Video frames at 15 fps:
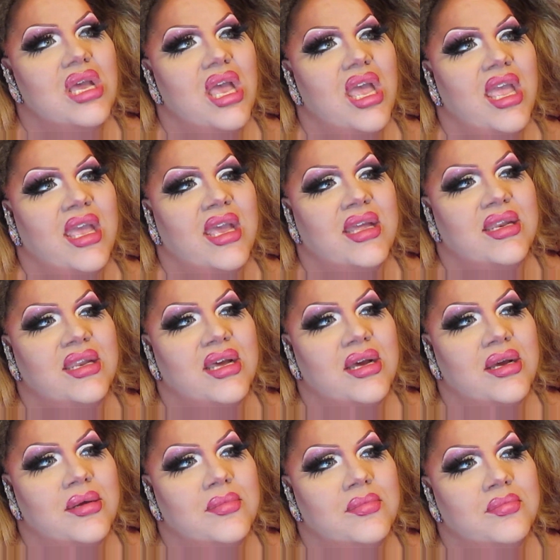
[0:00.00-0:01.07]
And
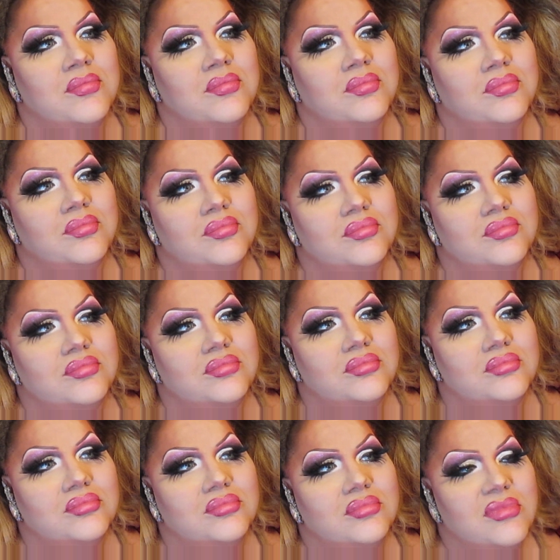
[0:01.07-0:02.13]
um,
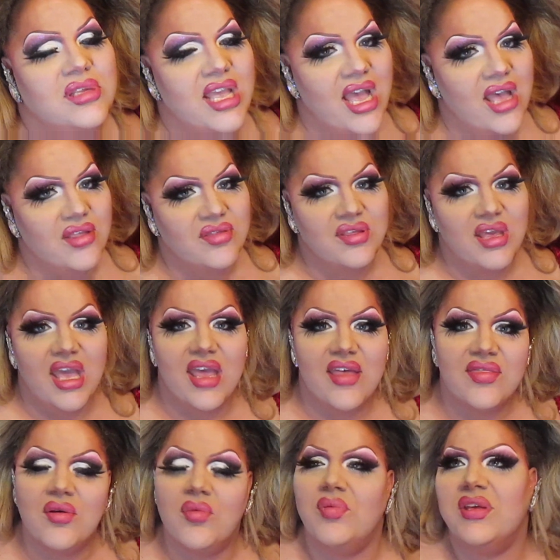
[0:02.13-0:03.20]
yeah,
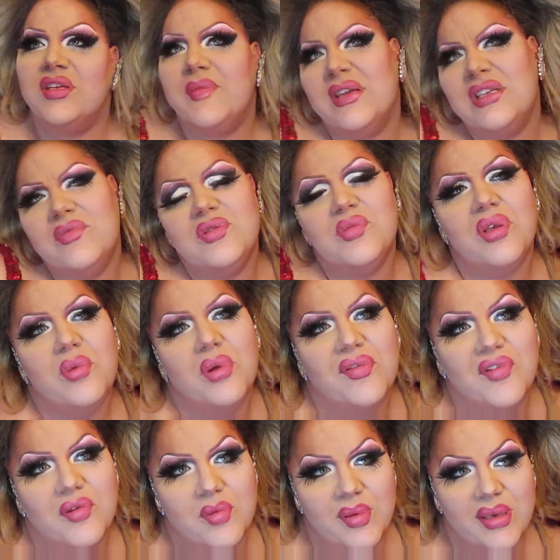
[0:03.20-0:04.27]
the, this pageant was really
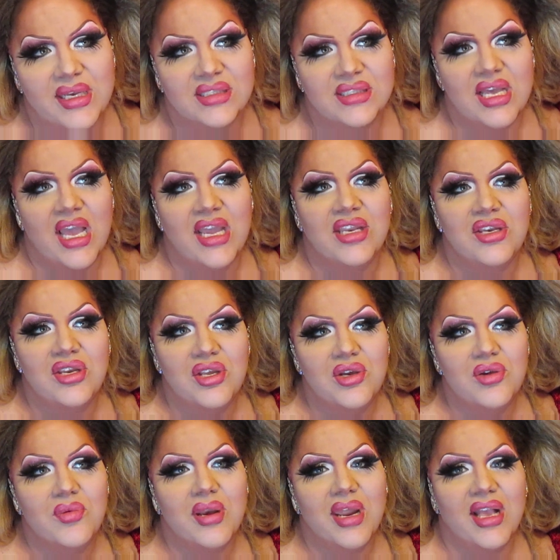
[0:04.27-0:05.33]
weird for me because I
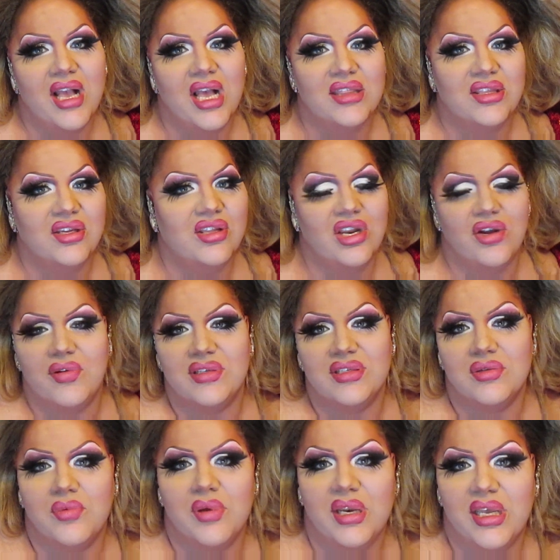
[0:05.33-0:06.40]
knew when I got there that I
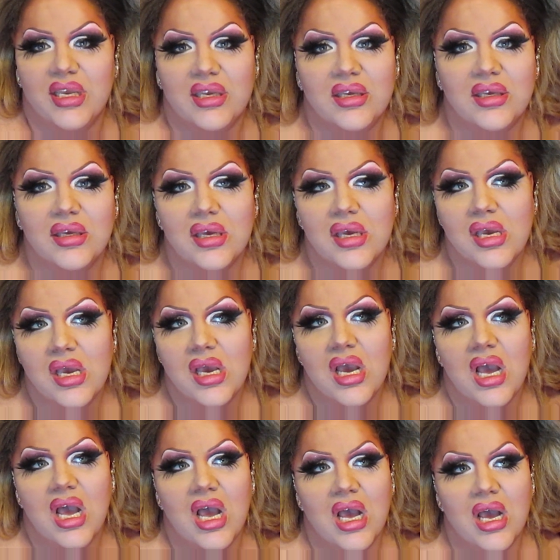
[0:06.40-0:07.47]
wasn't winning.
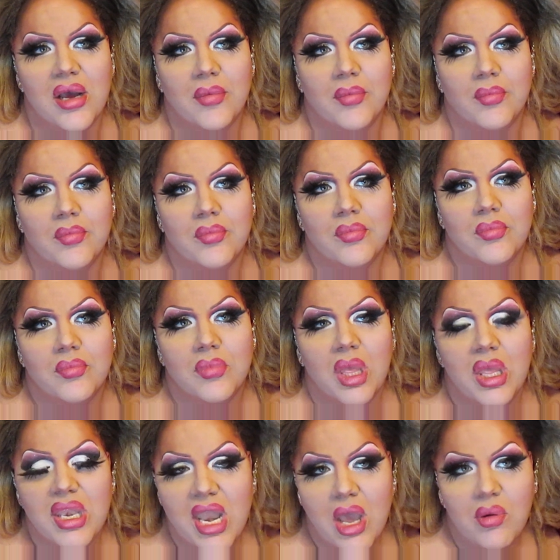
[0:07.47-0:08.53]
Um,
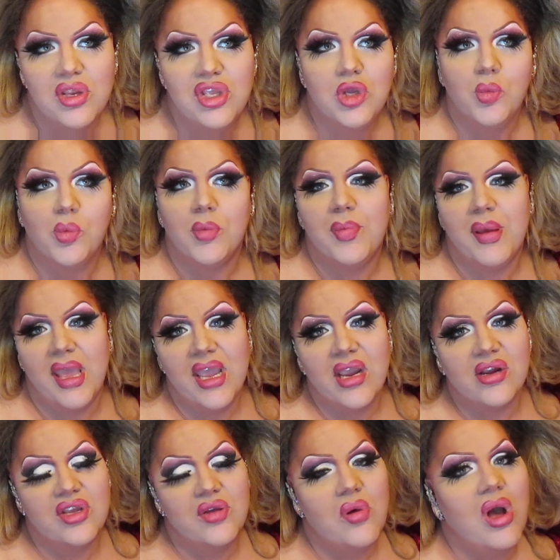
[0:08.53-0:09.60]
now, when you
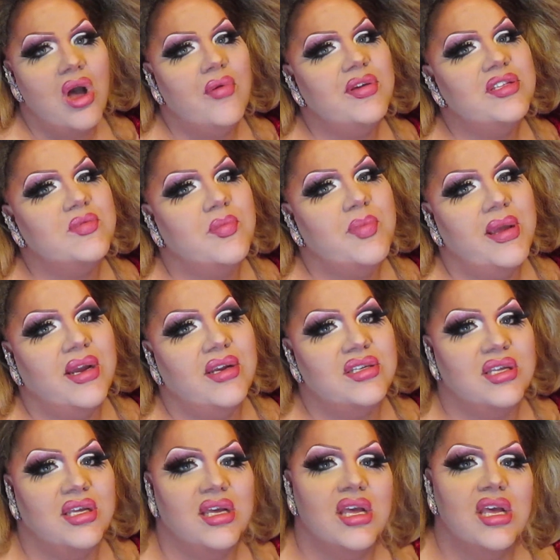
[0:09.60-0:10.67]
prepare, you always prepare
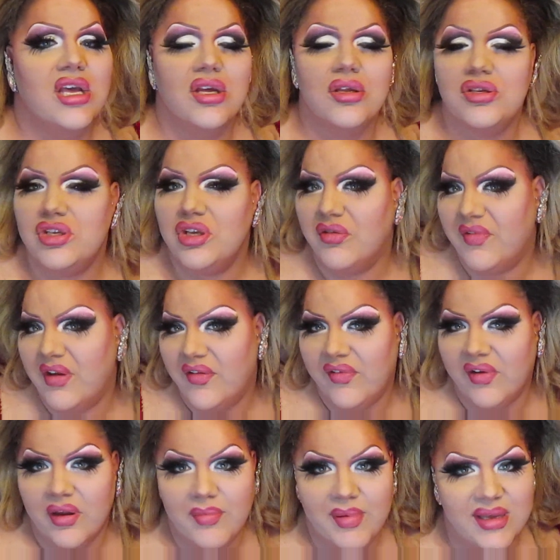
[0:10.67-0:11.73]
to do your very,
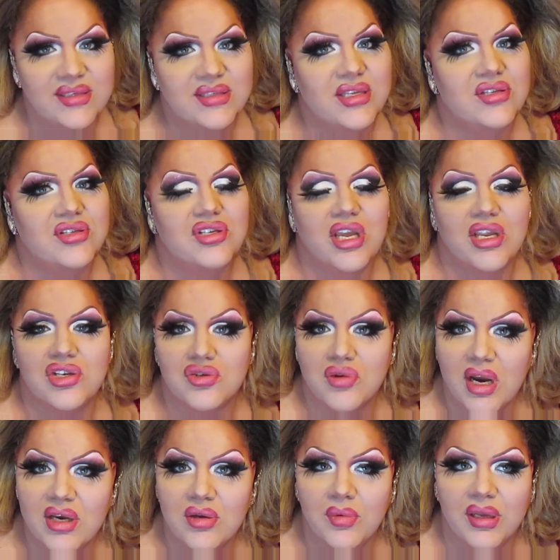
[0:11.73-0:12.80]
very best and, and
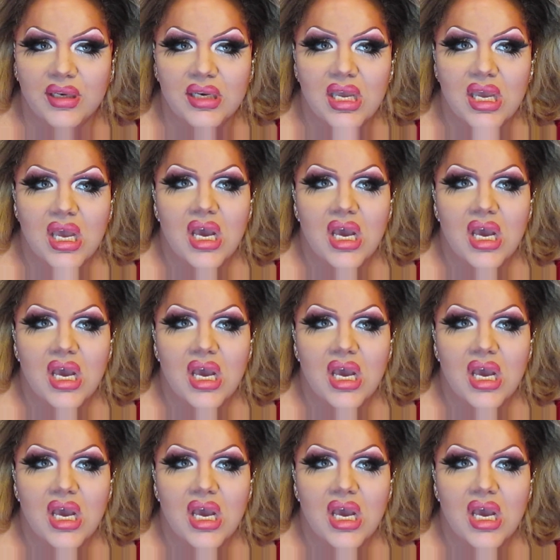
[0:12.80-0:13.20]
try to win.